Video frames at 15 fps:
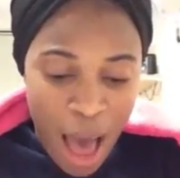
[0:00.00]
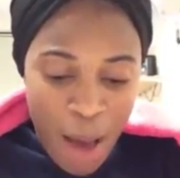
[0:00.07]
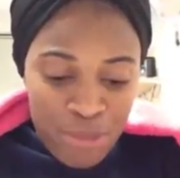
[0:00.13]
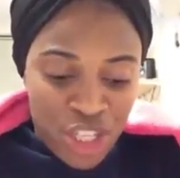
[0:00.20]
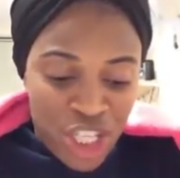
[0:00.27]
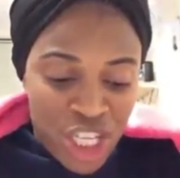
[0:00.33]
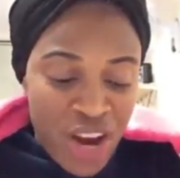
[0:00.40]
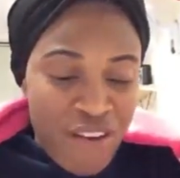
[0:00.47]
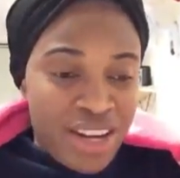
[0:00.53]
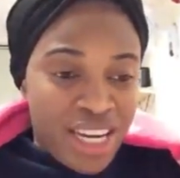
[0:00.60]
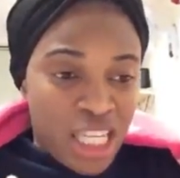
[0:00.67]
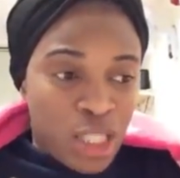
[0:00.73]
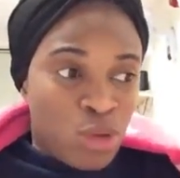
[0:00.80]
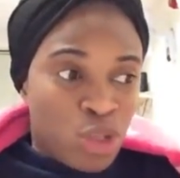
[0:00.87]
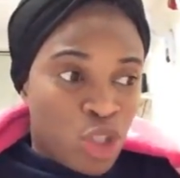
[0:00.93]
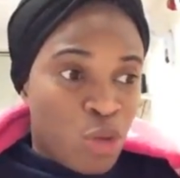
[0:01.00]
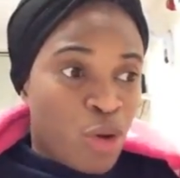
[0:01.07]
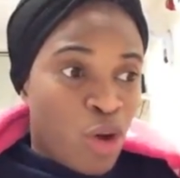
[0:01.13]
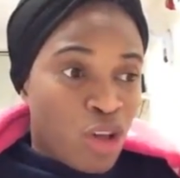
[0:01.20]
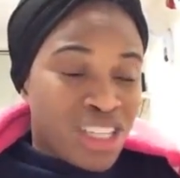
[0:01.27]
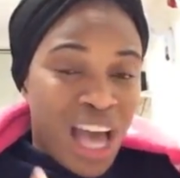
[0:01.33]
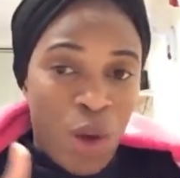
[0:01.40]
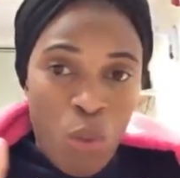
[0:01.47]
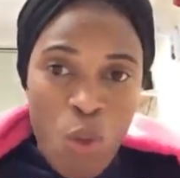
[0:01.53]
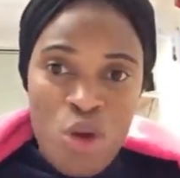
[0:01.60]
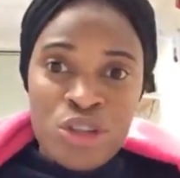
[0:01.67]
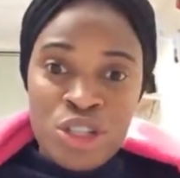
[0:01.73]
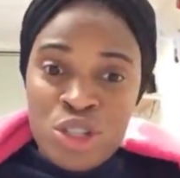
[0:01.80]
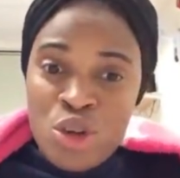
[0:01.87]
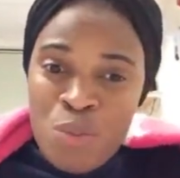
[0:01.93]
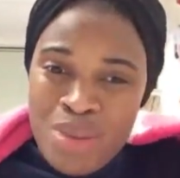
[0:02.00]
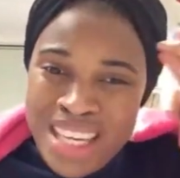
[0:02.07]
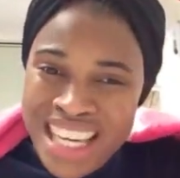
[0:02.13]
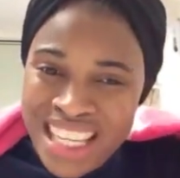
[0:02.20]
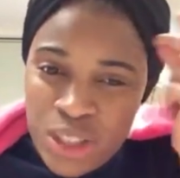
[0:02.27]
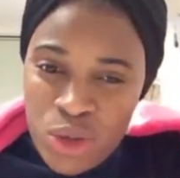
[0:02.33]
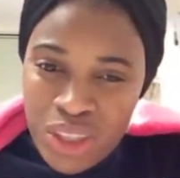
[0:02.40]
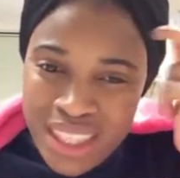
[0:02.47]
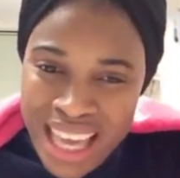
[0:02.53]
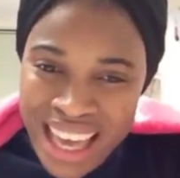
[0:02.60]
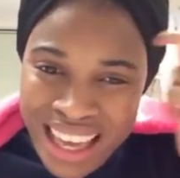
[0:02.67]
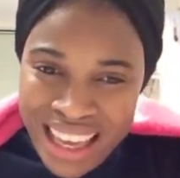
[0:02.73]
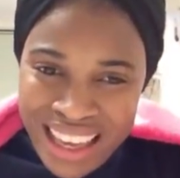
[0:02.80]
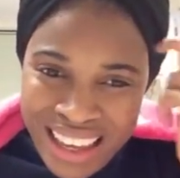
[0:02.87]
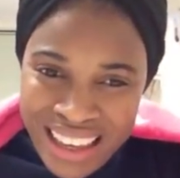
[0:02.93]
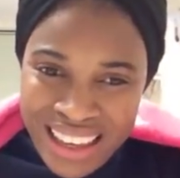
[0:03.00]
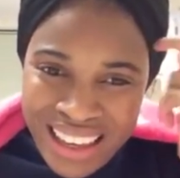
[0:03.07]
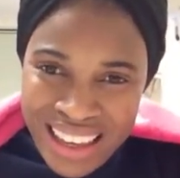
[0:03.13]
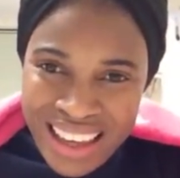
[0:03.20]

I'm sharing this with you because I want you to begin to think.